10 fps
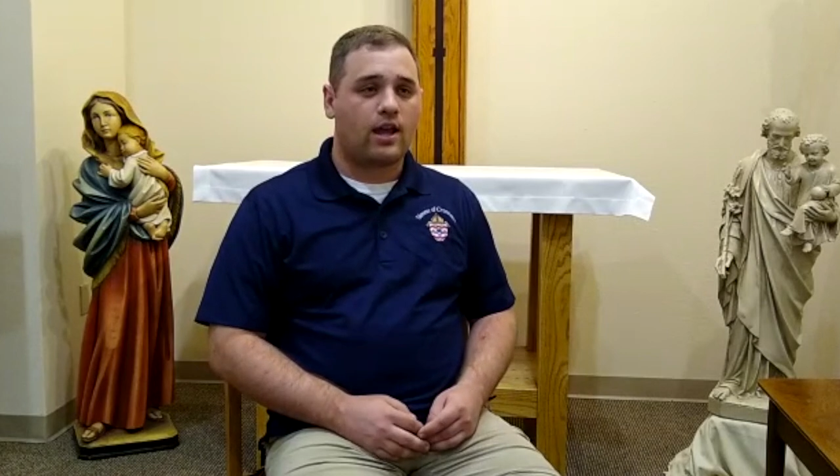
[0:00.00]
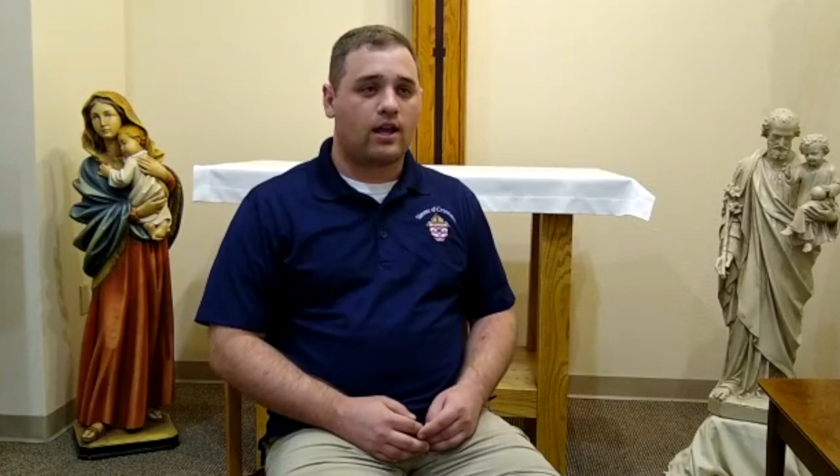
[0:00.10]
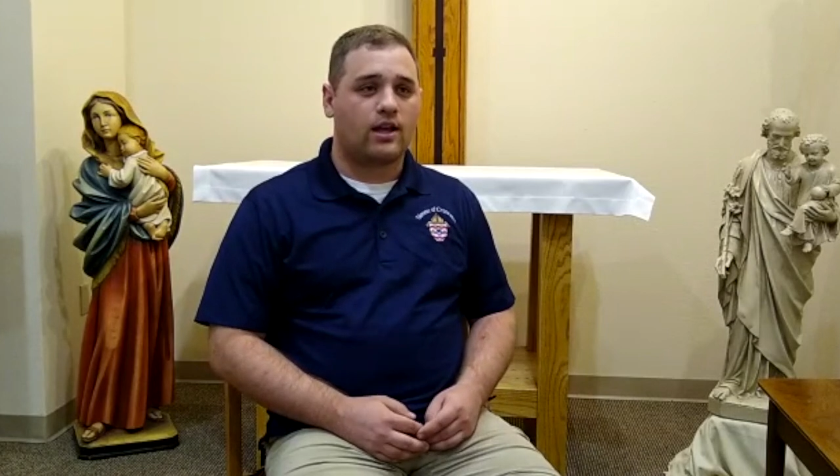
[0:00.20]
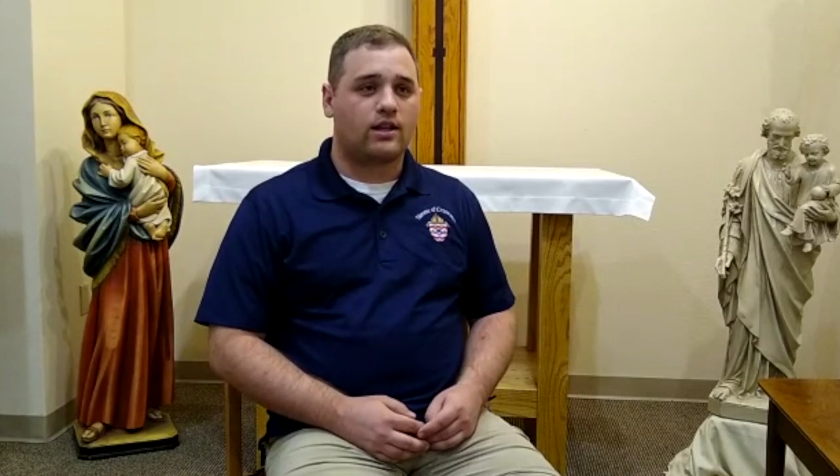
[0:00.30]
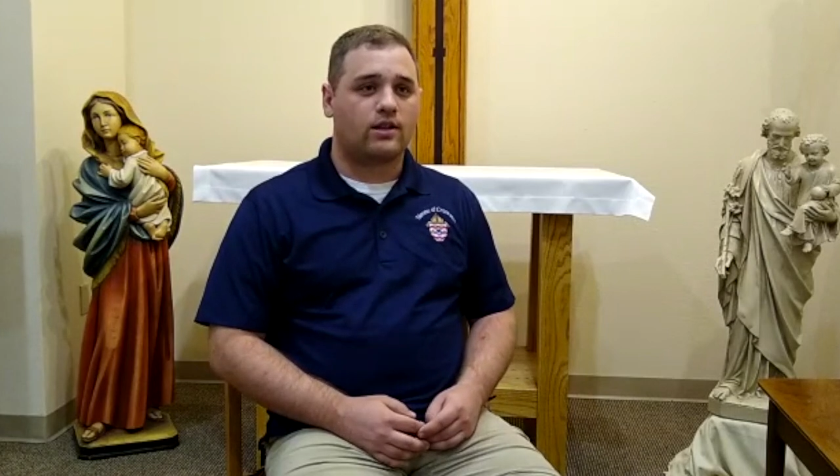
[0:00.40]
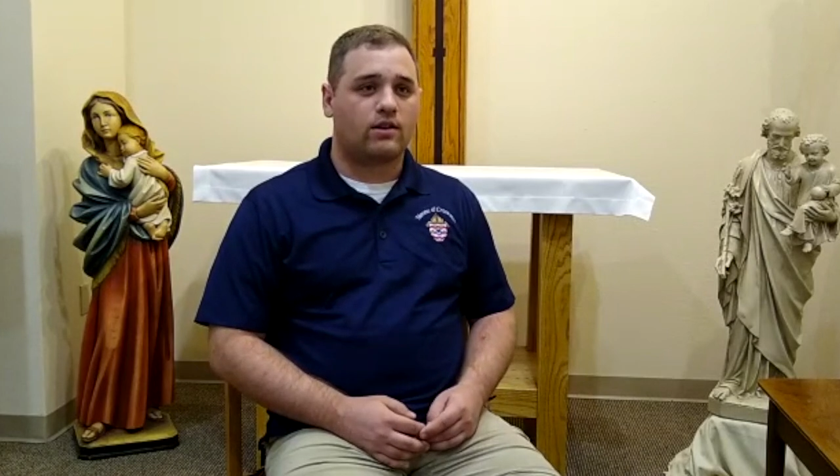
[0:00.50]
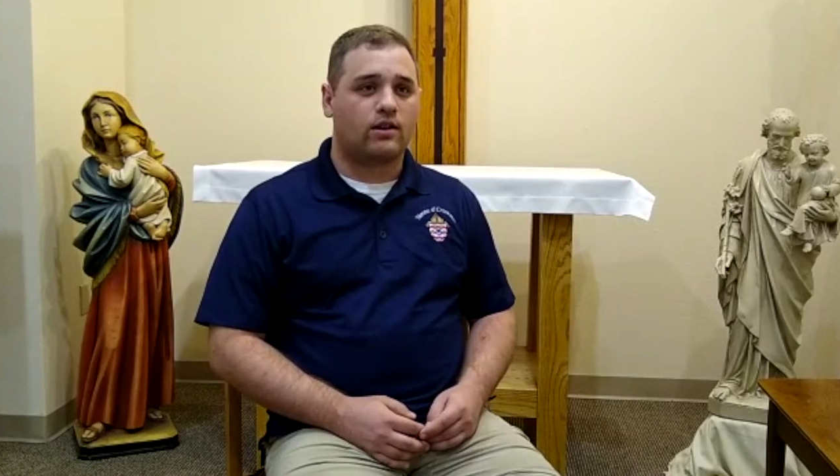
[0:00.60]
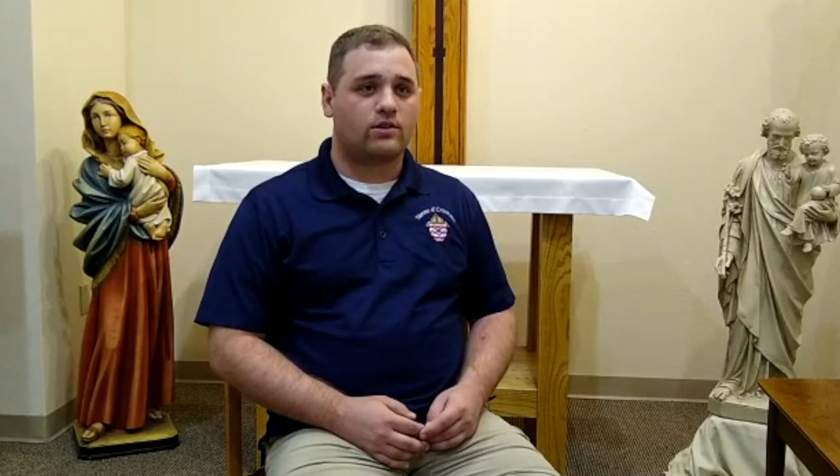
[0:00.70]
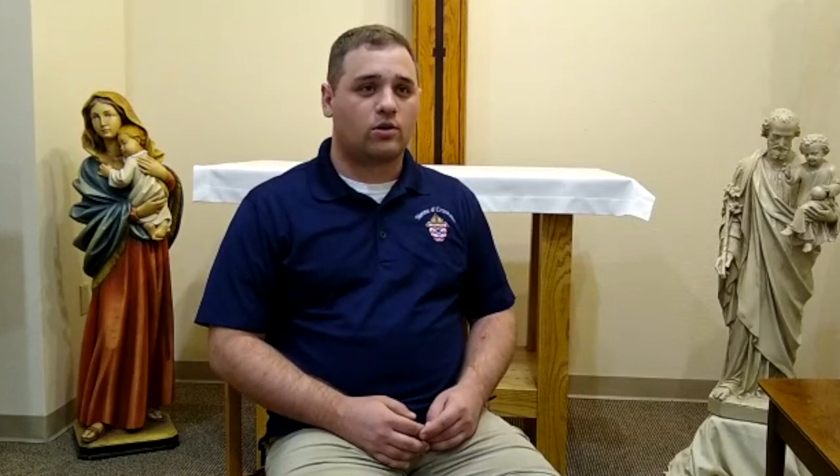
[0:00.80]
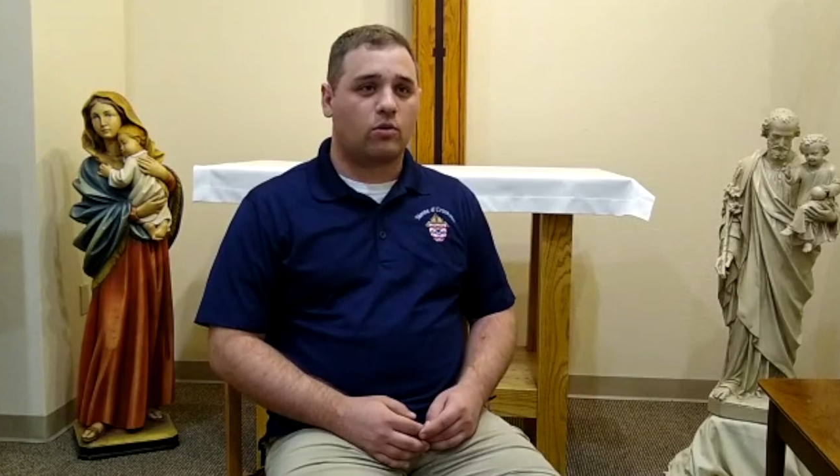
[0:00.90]
And
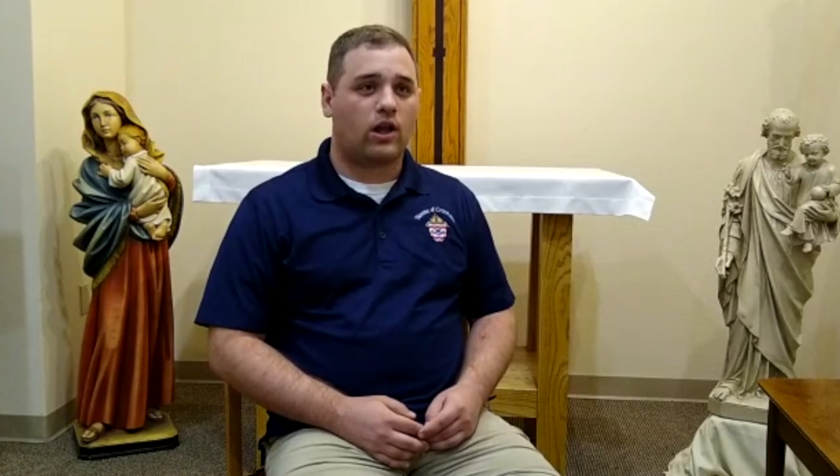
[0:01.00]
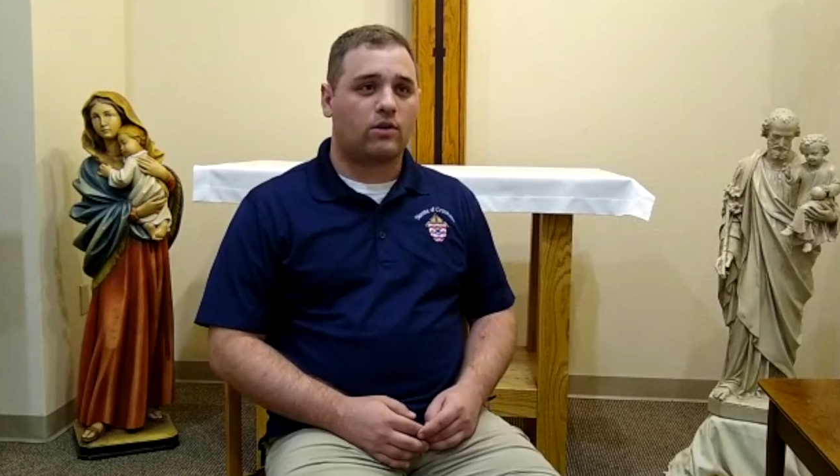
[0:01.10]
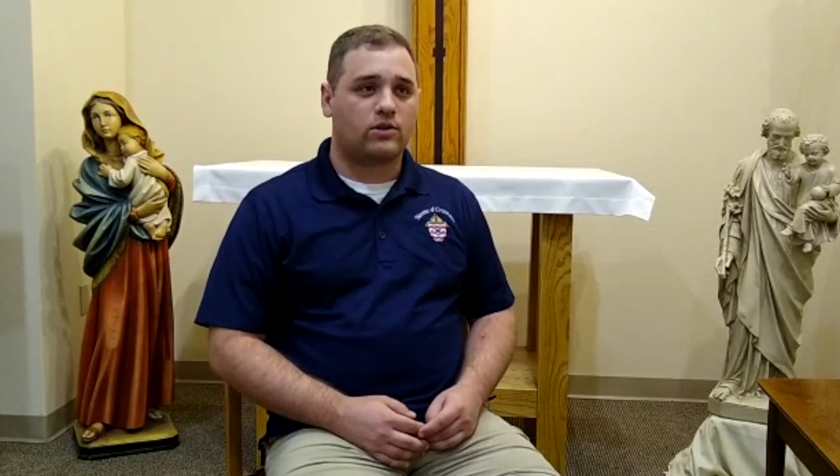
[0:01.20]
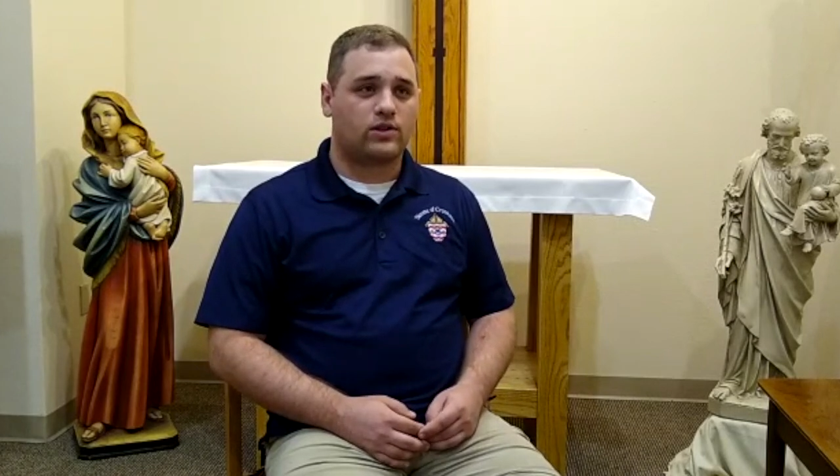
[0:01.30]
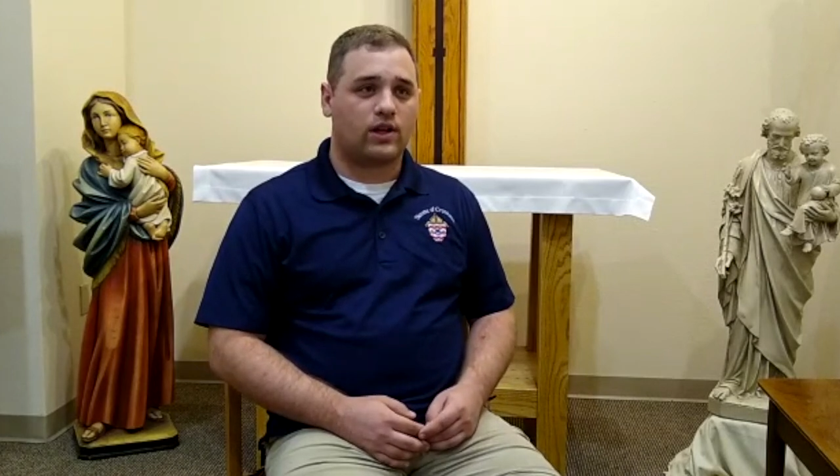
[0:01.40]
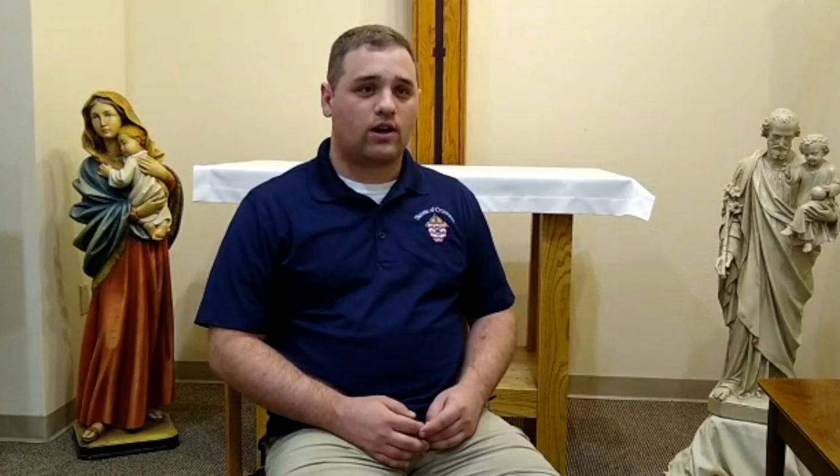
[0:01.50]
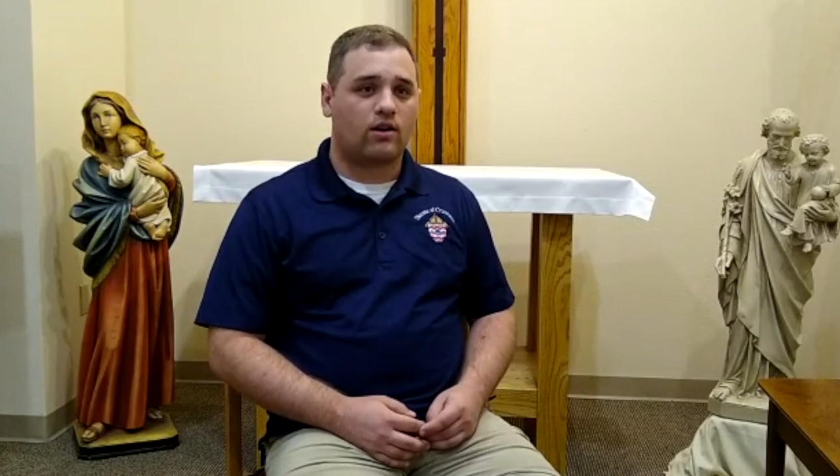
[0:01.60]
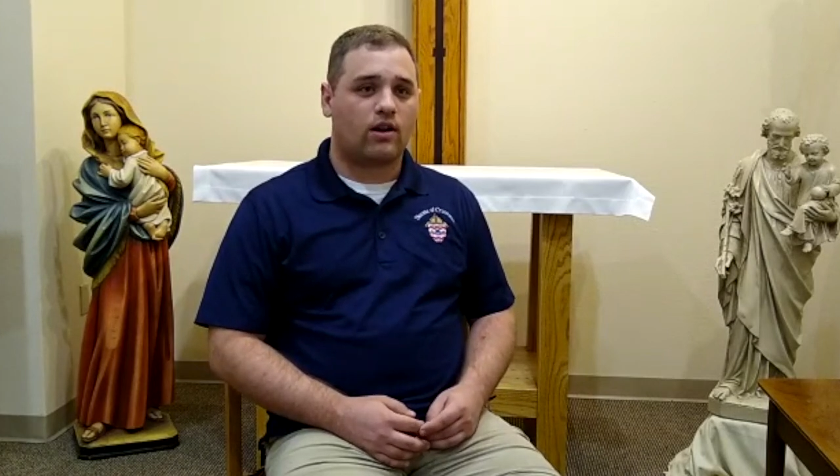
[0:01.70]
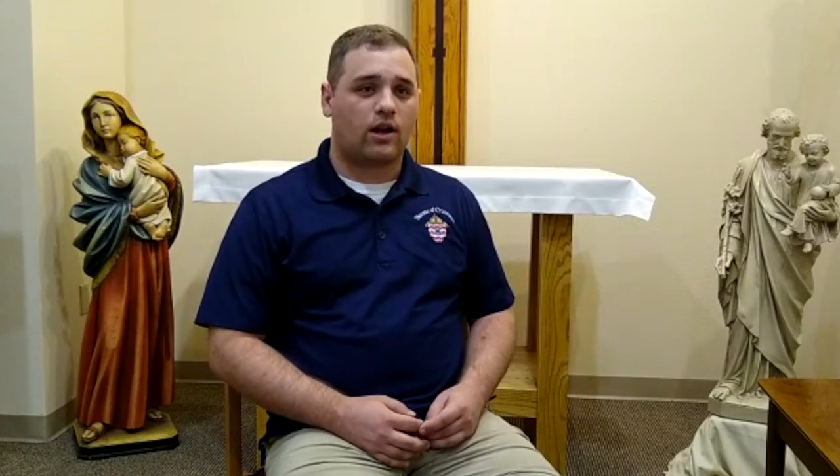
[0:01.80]
so while I was there,